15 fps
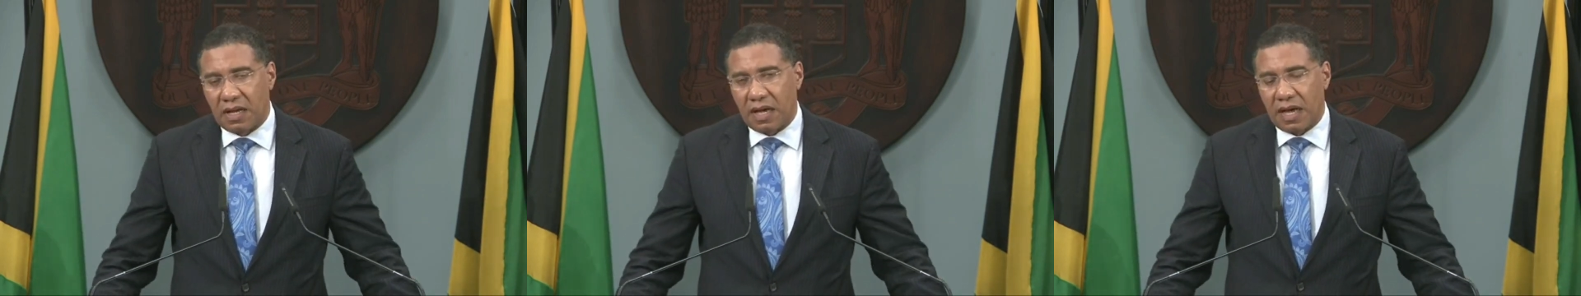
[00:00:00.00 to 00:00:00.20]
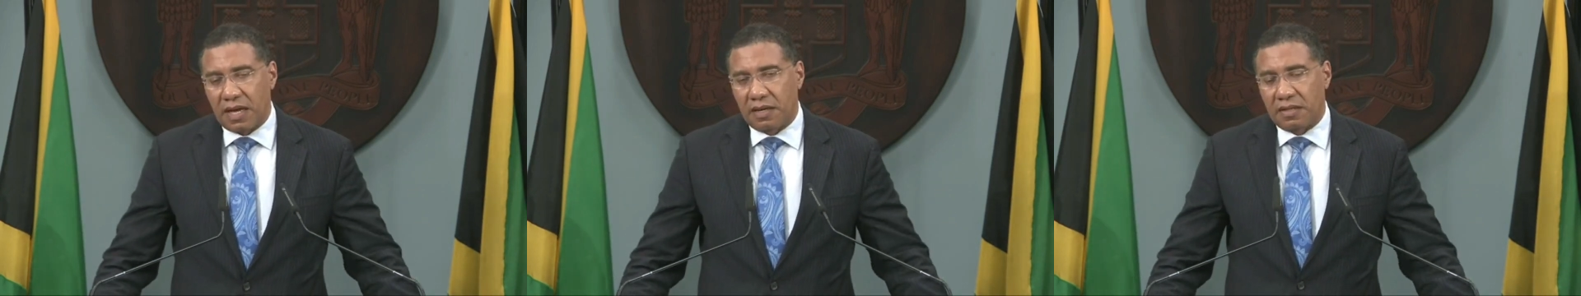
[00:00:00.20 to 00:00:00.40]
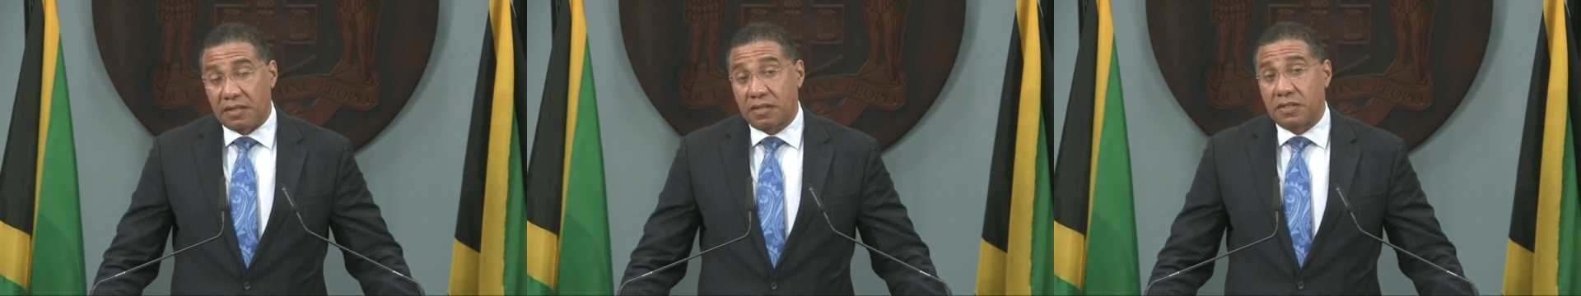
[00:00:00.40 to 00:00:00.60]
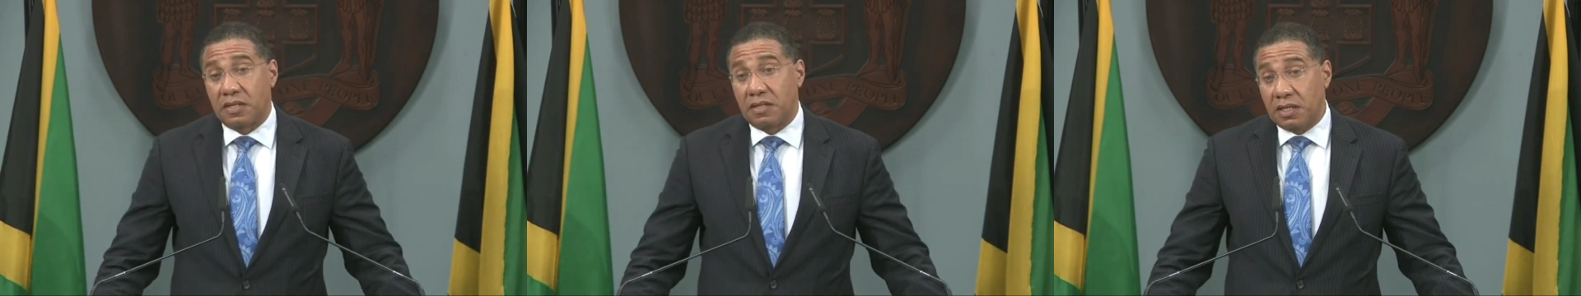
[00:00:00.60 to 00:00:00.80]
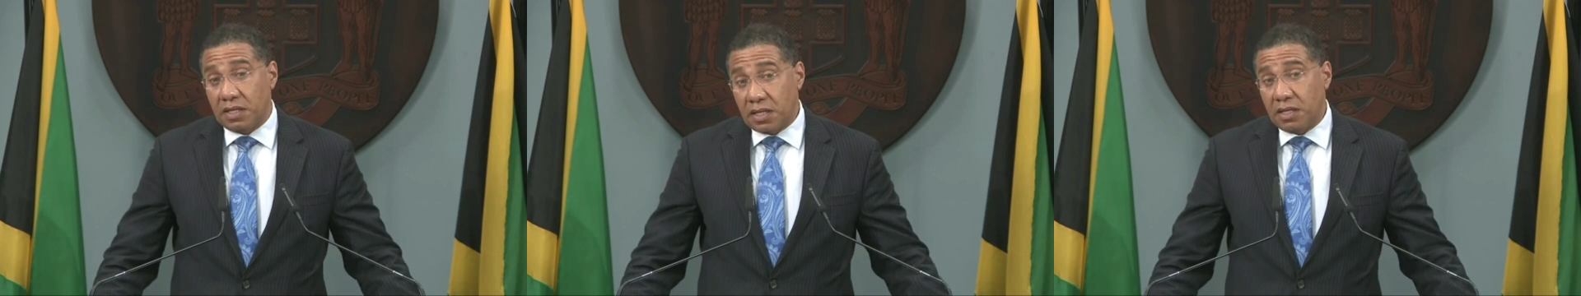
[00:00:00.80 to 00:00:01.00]
And it has
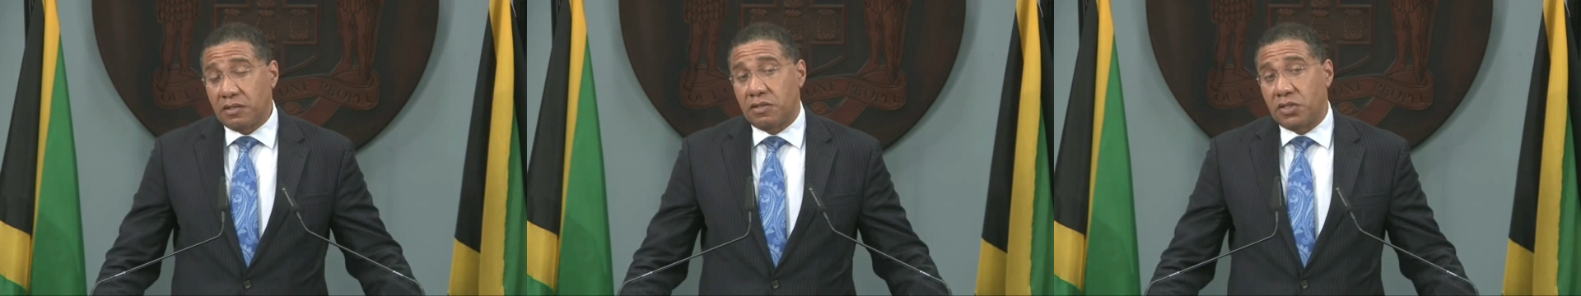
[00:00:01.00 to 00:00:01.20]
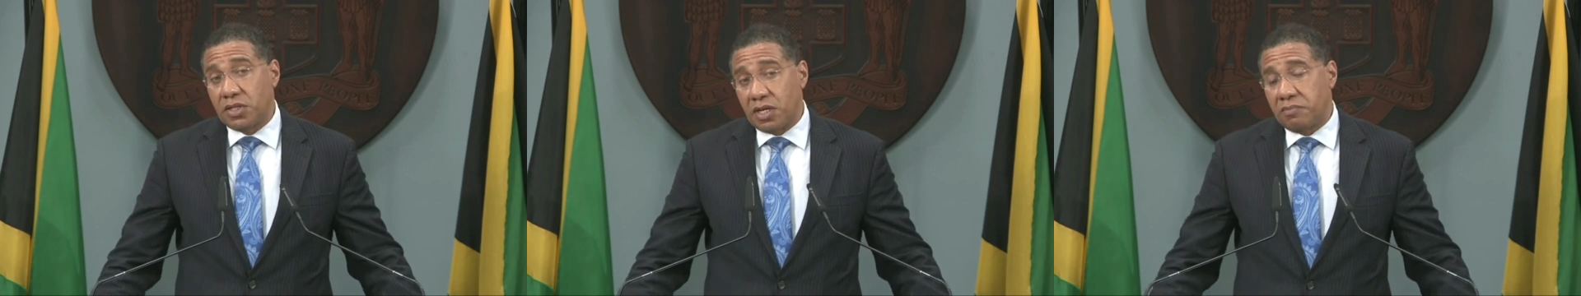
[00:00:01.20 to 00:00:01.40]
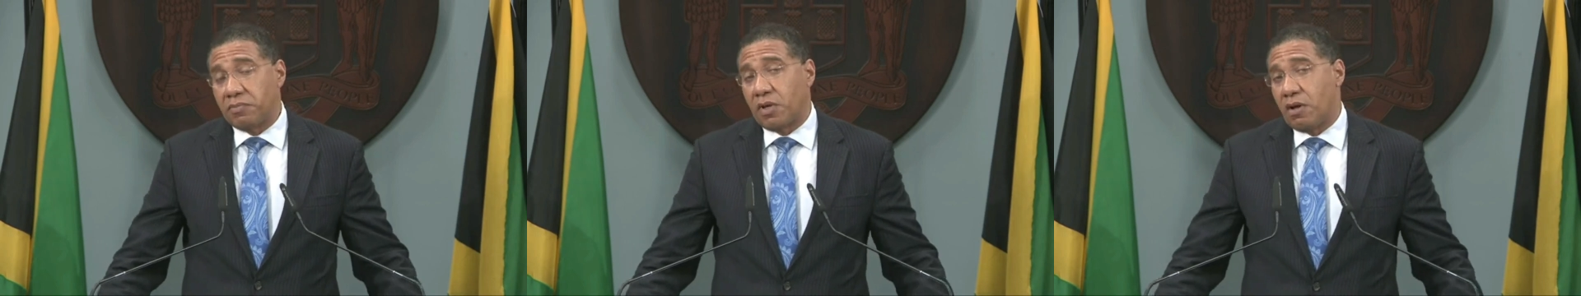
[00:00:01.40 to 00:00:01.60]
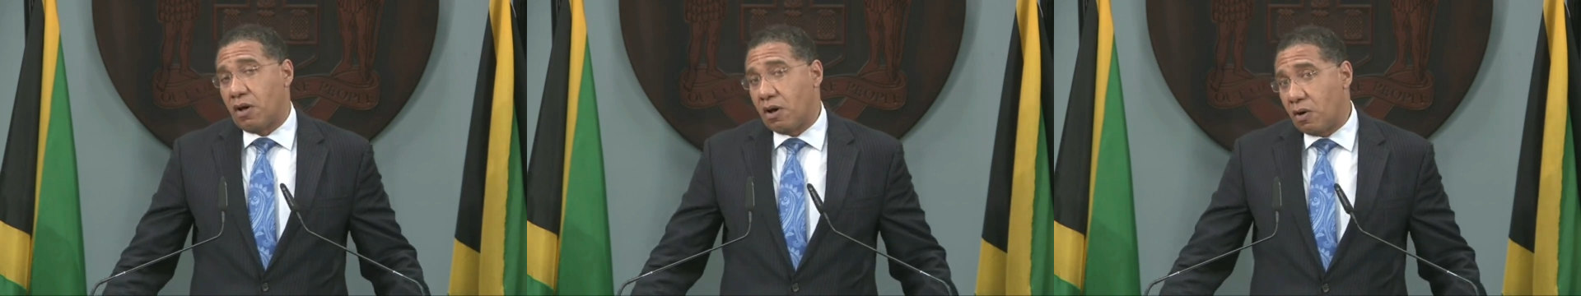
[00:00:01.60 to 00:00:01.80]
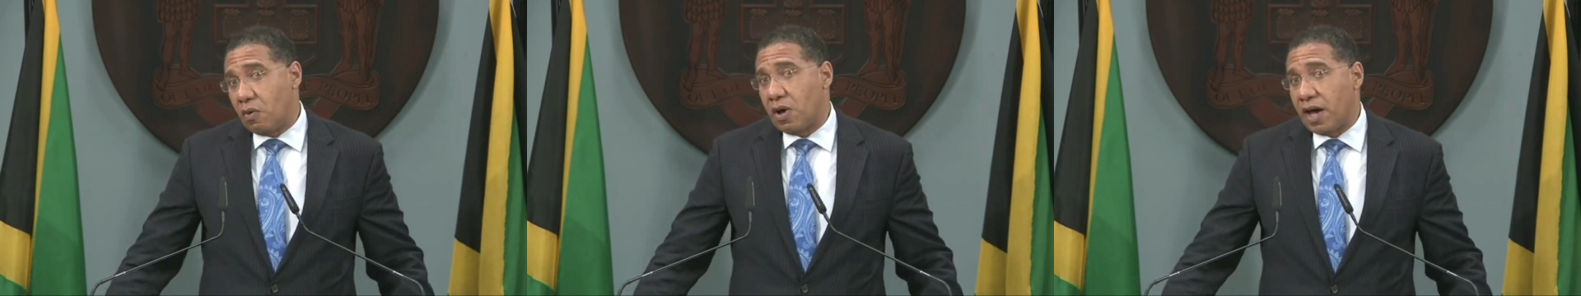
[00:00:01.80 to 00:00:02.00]
indeed shaped
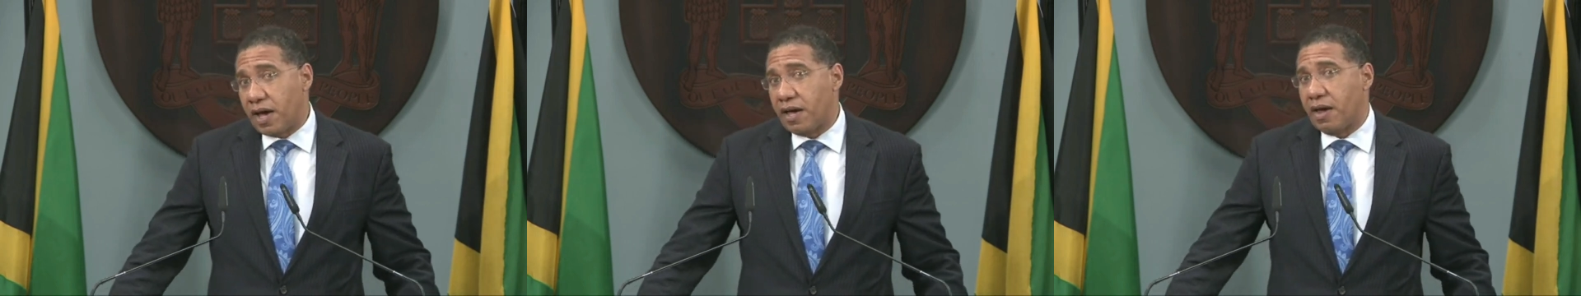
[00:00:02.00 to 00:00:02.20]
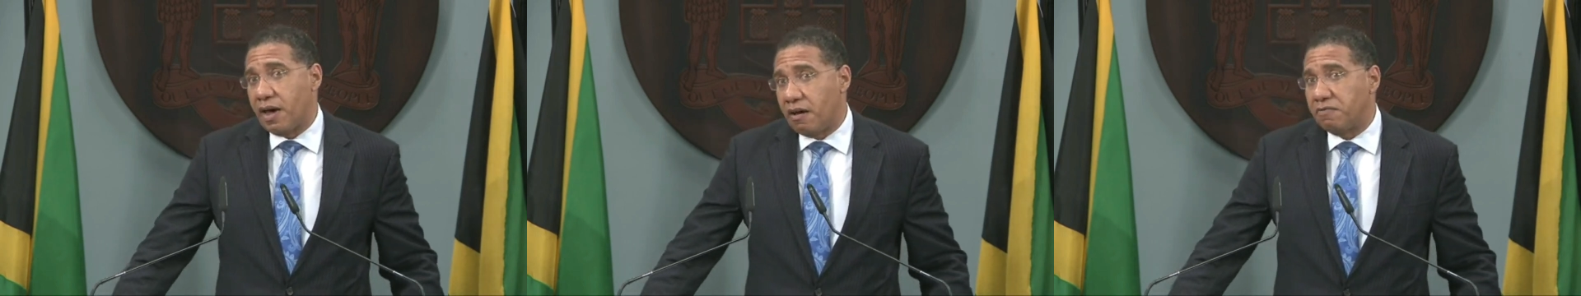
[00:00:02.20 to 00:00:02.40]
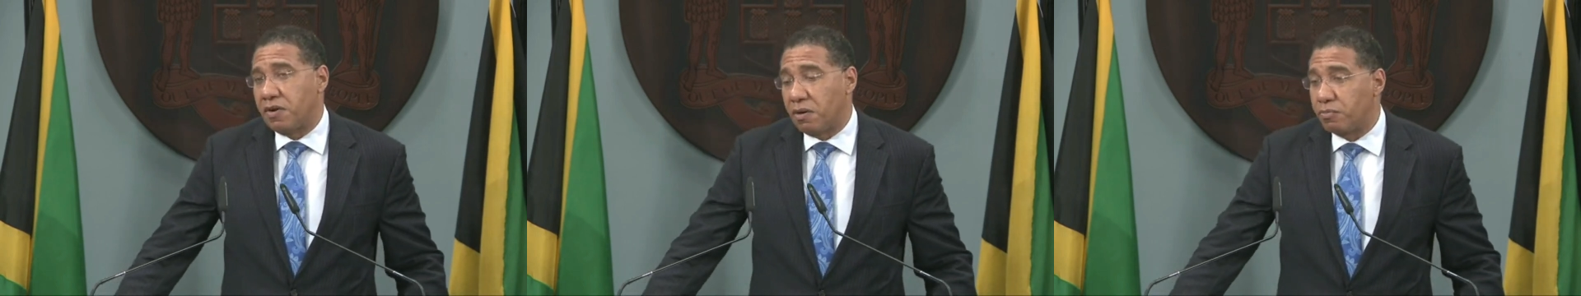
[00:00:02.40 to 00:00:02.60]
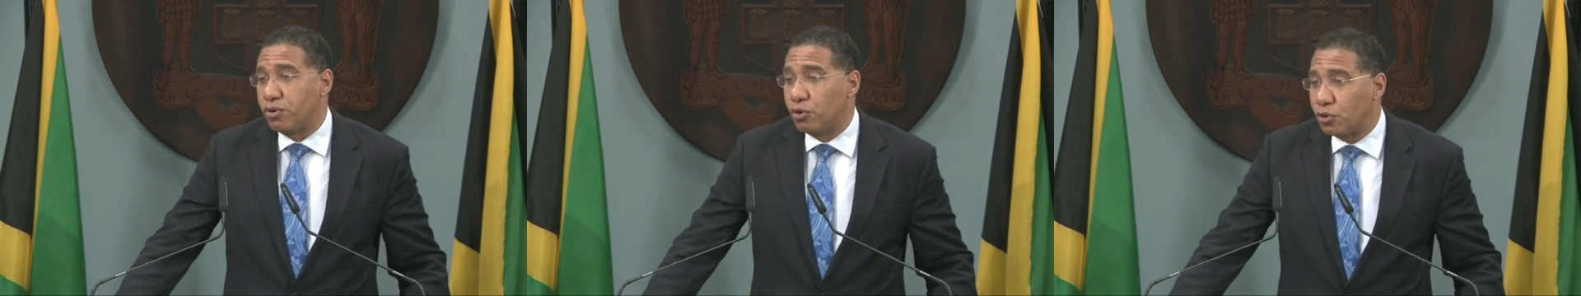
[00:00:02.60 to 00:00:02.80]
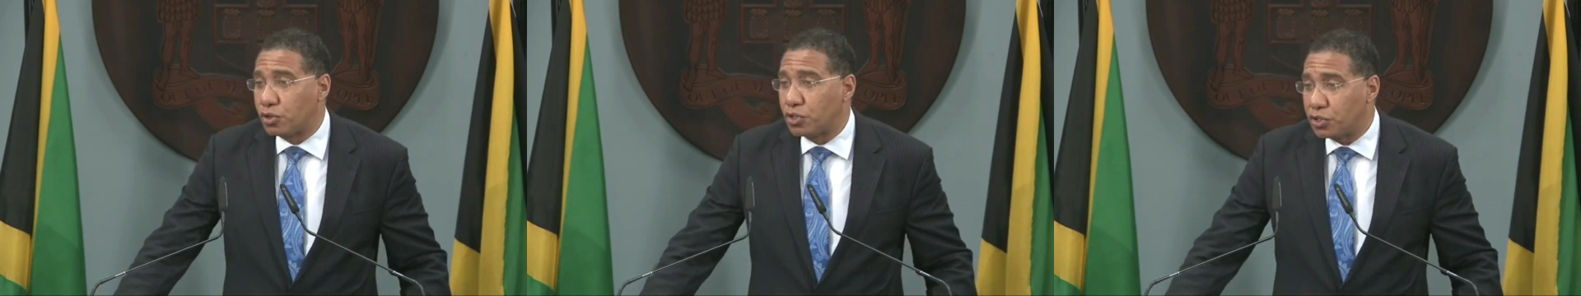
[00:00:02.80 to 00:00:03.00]
how I have
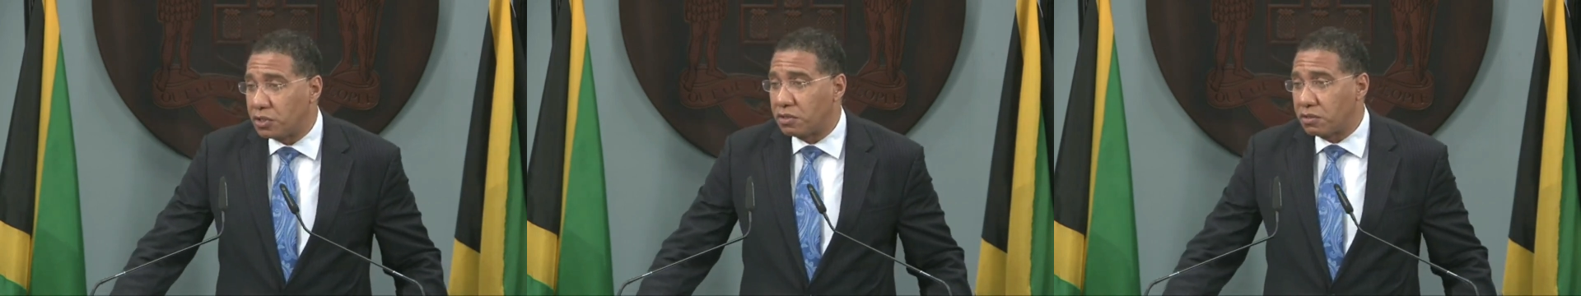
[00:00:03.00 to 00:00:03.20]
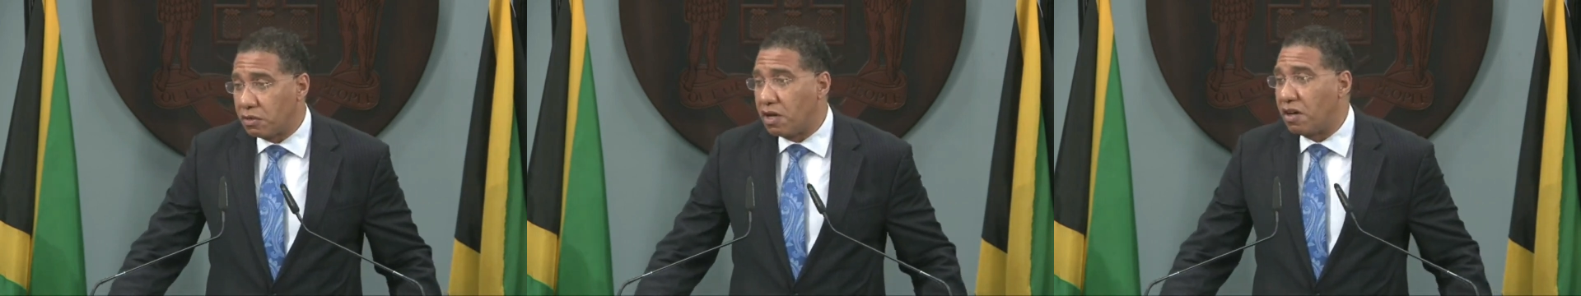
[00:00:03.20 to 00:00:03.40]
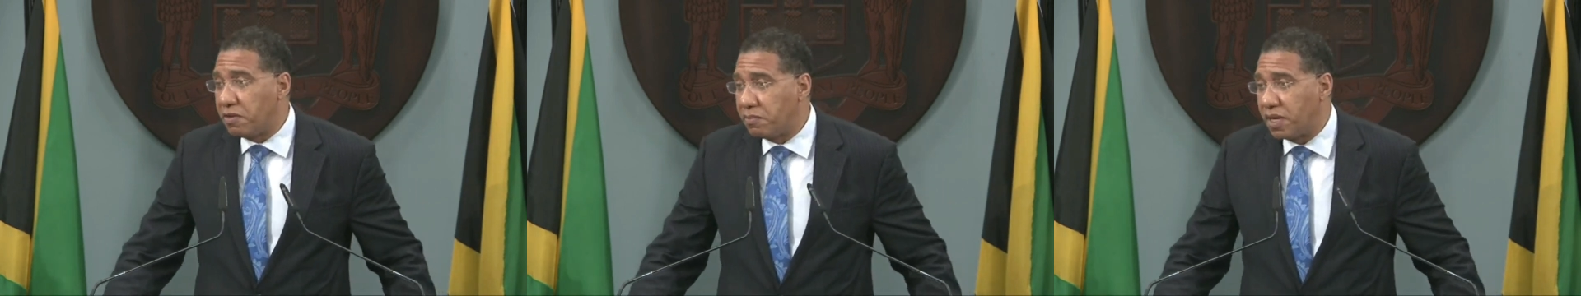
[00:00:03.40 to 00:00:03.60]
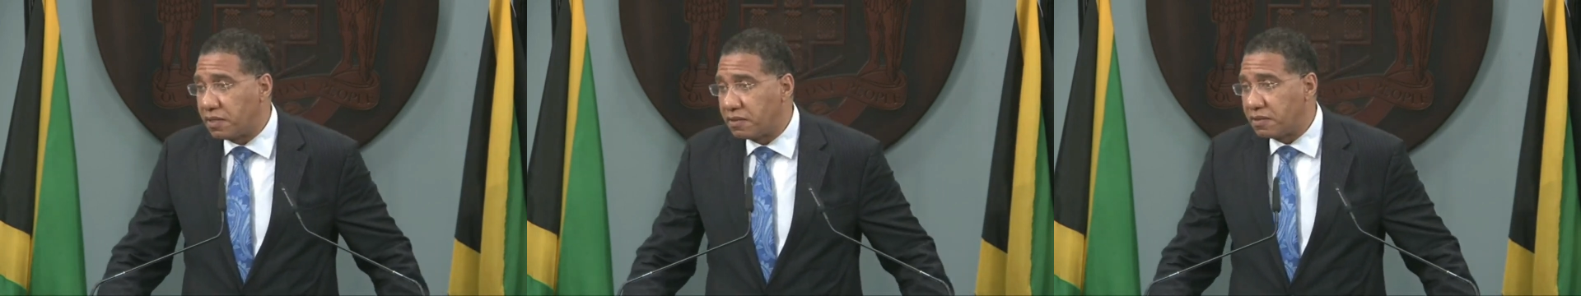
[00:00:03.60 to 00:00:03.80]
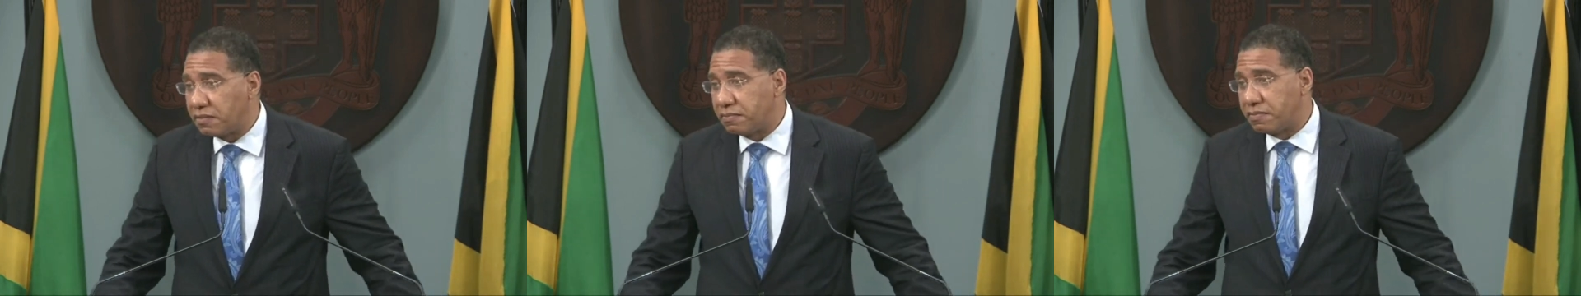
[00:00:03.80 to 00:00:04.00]
approached
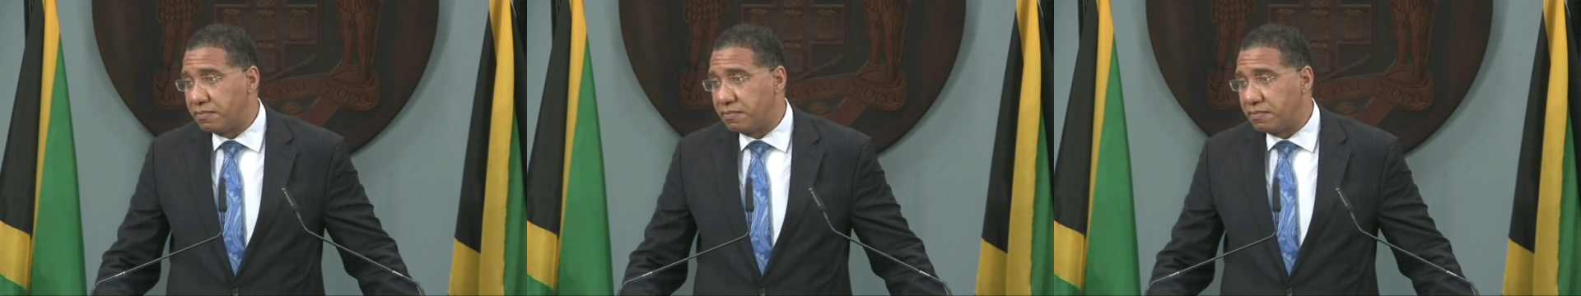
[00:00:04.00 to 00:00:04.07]
government.